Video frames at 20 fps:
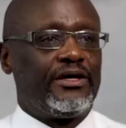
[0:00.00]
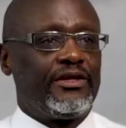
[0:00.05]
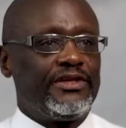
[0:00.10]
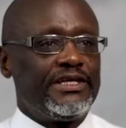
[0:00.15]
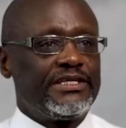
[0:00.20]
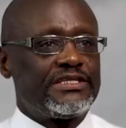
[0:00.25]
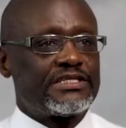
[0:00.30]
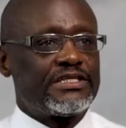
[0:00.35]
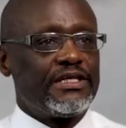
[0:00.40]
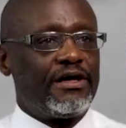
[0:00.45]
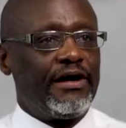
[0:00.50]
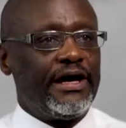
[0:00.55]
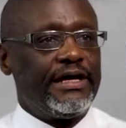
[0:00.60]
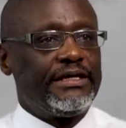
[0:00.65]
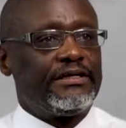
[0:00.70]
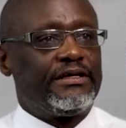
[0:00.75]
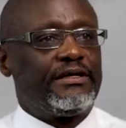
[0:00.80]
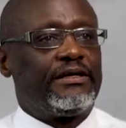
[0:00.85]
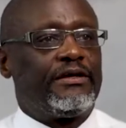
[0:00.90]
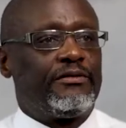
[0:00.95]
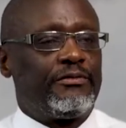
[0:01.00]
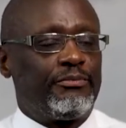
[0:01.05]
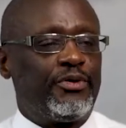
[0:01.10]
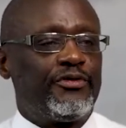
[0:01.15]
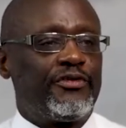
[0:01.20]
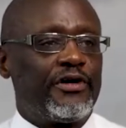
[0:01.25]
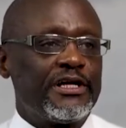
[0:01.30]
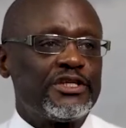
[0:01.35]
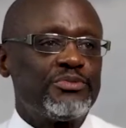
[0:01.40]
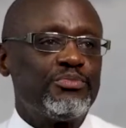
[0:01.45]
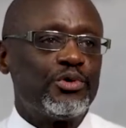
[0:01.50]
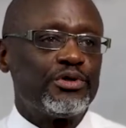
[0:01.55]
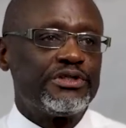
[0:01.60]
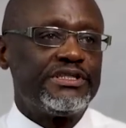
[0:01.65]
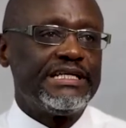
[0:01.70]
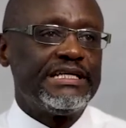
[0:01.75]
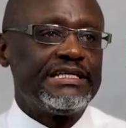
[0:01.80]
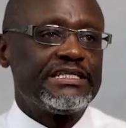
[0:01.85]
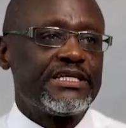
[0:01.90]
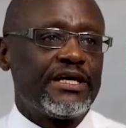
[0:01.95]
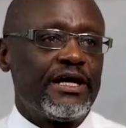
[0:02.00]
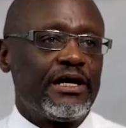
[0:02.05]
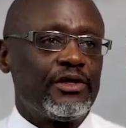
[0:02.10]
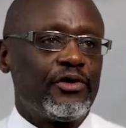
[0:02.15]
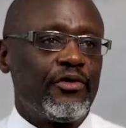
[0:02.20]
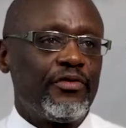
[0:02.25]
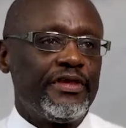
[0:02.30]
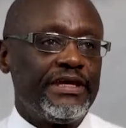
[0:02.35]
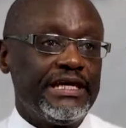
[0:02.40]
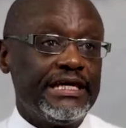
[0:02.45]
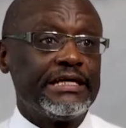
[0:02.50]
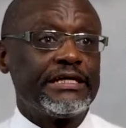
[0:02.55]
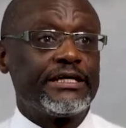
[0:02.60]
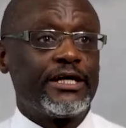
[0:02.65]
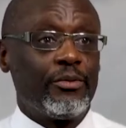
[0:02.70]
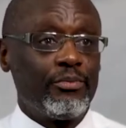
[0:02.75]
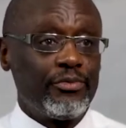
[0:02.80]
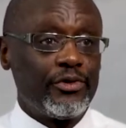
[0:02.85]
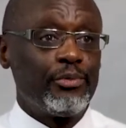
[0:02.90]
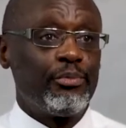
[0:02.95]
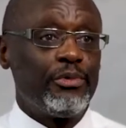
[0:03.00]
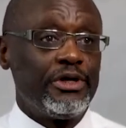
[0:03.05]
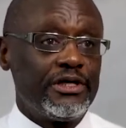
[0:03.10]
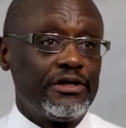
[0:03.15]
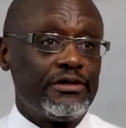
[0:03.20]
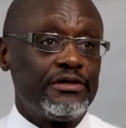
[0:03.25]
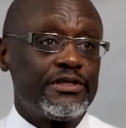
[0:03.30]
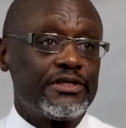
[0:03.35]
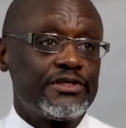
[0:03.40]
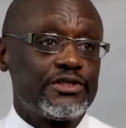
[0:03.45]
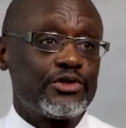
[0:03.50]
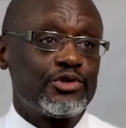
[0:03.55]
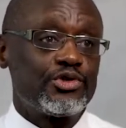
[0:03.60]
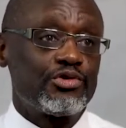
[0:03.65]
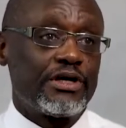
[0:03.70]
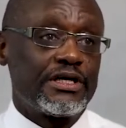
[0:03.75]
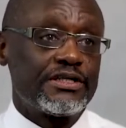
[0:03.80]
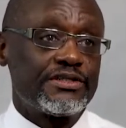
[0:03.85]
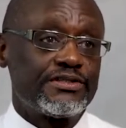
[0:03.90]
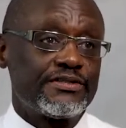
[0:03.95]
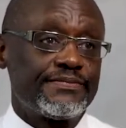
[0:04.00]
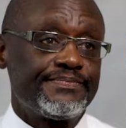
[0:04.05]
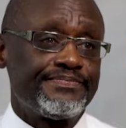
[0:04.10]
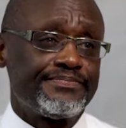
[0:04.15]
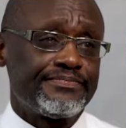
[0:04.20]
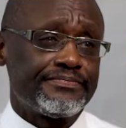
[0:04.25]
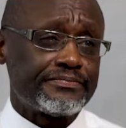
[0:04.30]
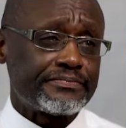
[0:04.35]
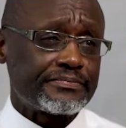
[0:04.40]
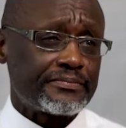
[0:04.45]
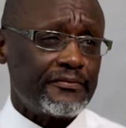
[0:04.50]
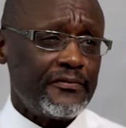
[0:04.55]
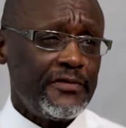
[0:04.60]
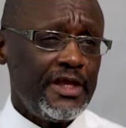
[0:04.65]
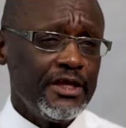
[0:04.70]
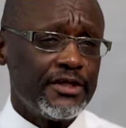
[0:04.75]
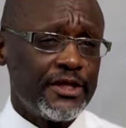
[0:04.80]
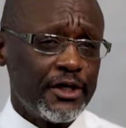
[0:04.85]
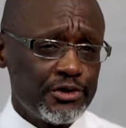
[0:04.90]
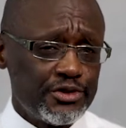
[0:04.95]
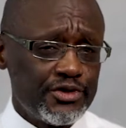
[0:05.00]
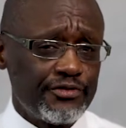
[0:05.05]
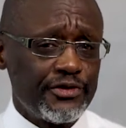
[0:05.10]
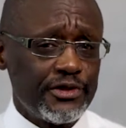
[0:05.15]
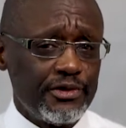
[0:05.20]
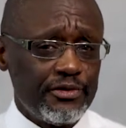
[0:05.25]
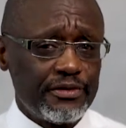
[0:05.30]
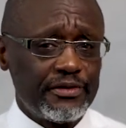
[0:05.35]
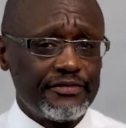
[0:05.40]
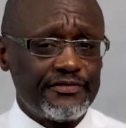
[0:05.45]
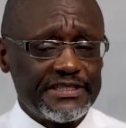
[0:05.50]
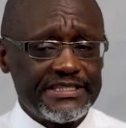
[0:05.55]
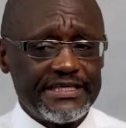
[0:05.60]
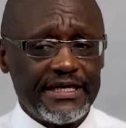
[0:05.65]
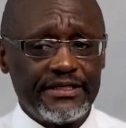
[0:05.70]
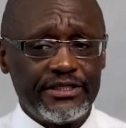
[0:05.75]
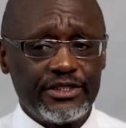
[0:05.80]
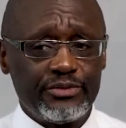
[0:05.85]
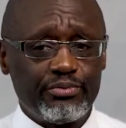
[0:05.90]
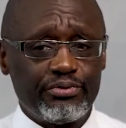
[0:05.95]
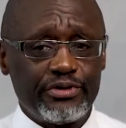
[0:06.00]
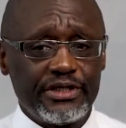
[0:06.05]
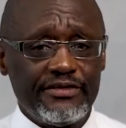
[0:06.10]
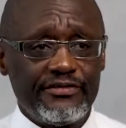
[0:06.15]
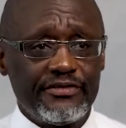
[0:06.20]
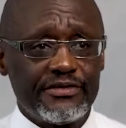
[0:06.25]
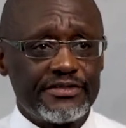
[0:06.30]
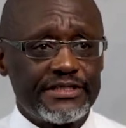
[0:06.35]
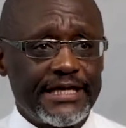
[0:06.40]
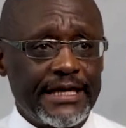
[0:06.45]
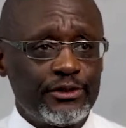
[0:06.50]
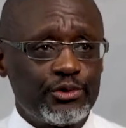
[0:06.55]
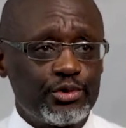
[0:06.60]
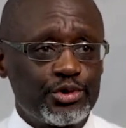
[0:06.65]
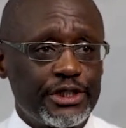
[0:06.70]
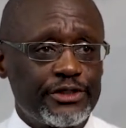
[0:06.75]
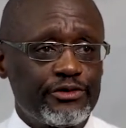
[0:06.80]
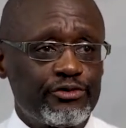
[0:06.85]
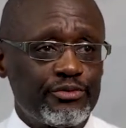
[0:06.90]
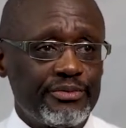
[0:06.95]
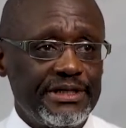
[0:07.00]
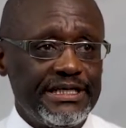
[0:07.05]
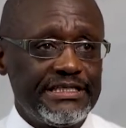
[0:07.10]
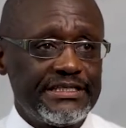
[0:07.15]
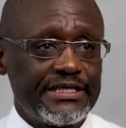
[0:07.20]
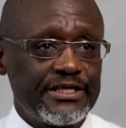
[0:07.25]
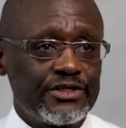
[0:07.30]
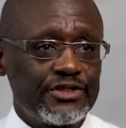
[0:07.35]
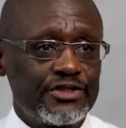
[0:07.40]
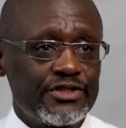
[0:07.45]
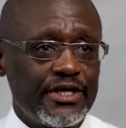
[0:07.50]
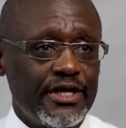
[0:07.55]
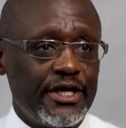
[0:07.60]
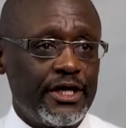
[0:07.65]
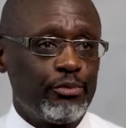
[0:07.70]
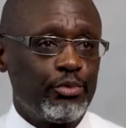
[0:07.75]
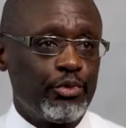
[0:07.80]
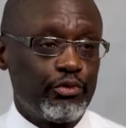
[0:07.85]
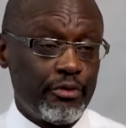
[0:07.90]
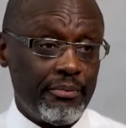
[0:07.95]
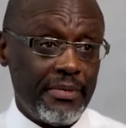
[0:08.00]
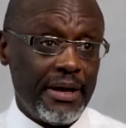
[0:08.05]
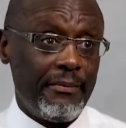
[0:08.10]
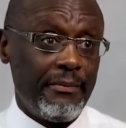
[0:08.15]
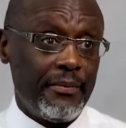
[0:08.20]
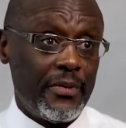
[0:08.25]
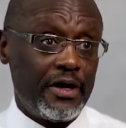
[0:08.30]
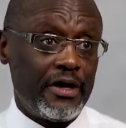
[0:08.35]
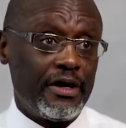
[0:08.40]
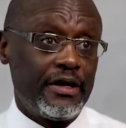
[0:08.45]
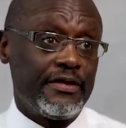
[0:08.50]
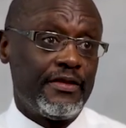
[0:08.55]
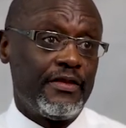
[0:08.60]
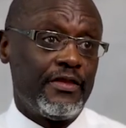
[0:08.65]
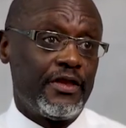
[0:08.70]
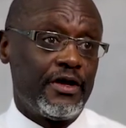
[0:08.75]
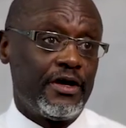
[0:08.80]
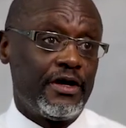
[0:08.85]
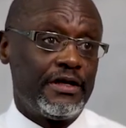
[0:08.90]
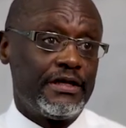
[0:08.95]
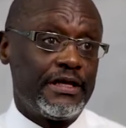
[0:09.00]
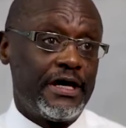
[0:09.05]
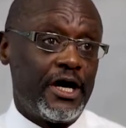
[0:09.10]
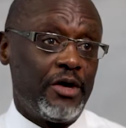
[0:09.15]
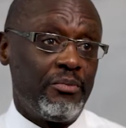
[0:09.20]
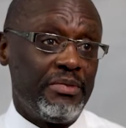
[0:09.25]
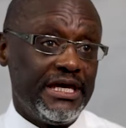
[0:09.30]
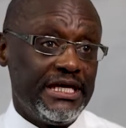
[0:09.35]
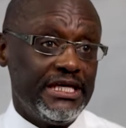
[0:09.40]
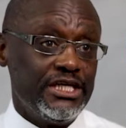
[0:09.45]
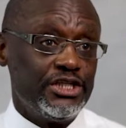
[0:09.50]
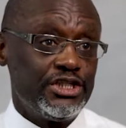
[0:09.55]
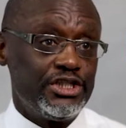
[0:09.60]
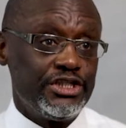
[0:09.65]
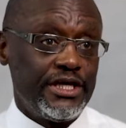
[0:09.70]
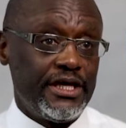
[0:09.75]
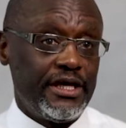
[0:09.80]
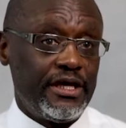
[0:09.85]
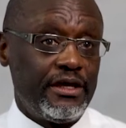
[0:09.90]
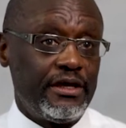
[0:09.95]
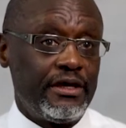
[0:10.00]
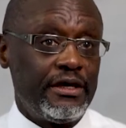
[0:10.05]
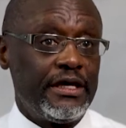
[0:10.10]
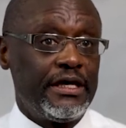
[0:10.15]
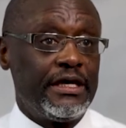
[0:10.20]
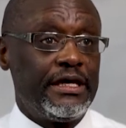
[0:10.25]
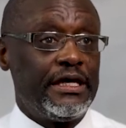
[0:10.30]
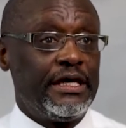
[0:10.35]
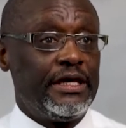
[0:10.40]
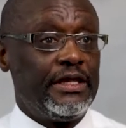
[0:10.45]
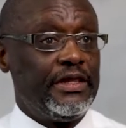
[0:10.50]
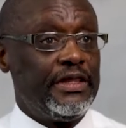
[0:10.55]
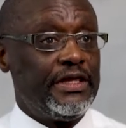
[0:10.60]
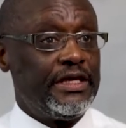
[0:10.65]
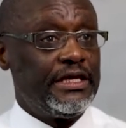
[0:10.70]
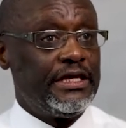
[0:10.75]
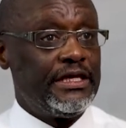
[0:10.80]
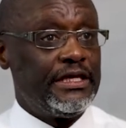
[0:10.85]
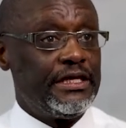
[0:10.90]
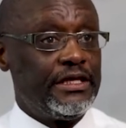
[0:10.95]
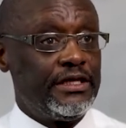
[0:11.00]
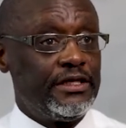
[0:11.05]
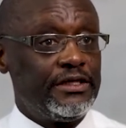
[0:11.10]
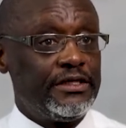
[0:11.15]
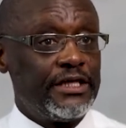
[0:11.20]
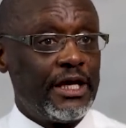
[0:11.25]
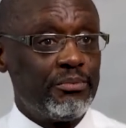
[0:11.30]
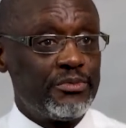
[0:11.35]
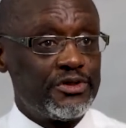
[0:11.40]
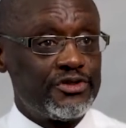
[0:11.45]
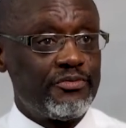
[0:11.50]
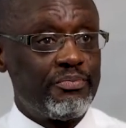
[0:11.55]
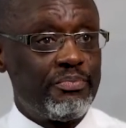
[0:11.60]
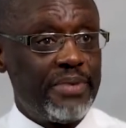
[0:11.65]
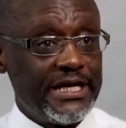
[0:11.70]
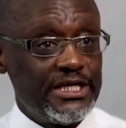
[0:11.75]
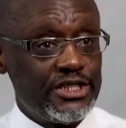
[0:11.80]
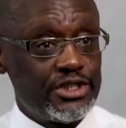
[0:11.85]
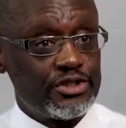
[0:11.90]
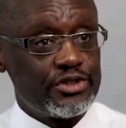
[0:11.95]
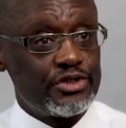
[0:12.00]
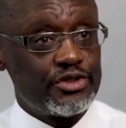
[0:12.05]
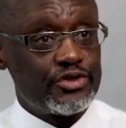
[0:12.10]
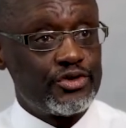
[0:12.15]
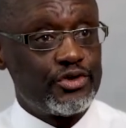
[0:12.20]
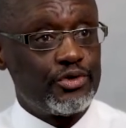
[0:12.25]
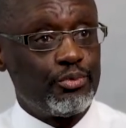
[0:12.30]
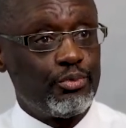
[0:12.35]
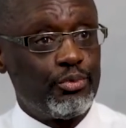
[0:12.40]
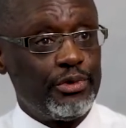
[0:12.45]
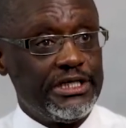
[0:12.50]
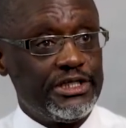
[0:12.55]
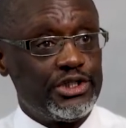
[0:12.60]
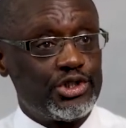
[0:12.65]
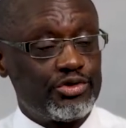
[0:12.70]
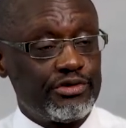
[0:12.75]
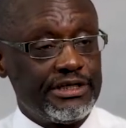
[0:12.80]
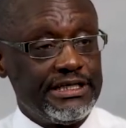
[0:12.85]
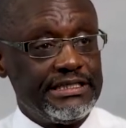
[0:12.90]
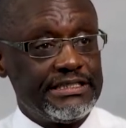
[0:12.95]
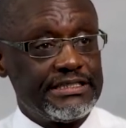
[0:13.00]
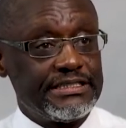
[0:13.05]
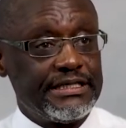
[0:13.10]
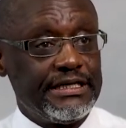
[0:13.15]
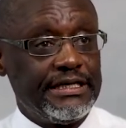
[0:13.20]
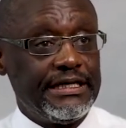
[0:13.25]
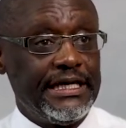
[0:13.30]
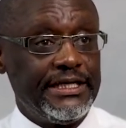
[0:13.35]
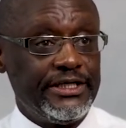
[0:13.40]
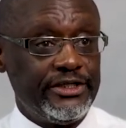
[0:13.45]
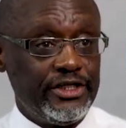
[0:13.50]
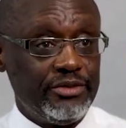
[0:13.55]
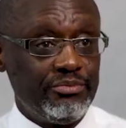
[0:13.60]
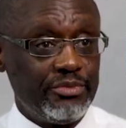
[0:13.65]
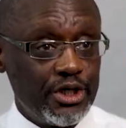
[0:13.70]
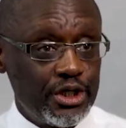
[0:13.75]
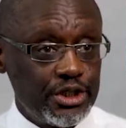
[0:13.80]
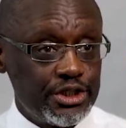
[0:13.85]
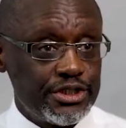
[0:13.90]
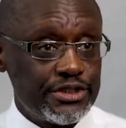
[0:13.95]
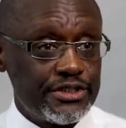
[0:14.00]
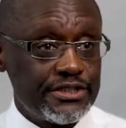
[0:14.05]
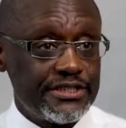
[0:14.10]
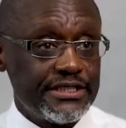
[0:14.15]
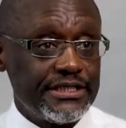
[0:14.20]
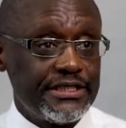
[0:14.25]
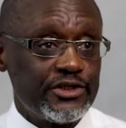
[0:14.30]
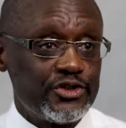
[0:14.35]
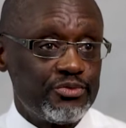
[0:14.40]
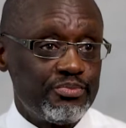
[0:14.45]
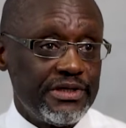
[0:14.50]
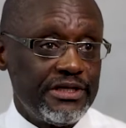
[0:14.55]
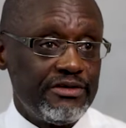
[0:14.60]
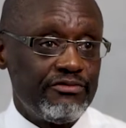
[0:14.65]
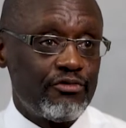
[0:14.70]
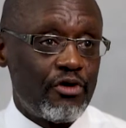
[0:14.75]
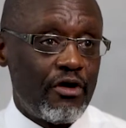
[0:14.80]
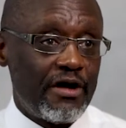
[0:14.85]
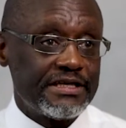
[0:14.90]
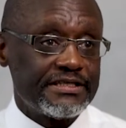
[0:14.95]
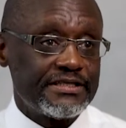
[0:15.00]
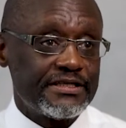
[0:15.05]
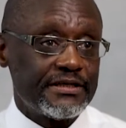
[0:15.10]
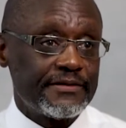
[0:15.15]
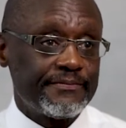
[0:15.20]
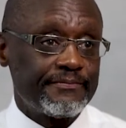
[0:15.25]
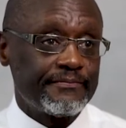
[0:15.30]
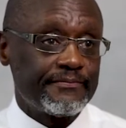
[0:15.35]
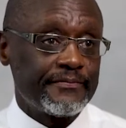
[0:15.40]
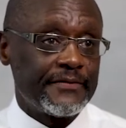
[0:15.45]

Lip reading: This slide provides more detail on the income that we earned as a Trust. Those of you that have attended previous annual general meetings will remember that each year the numbers of patients that we treat in an emergency has been rising.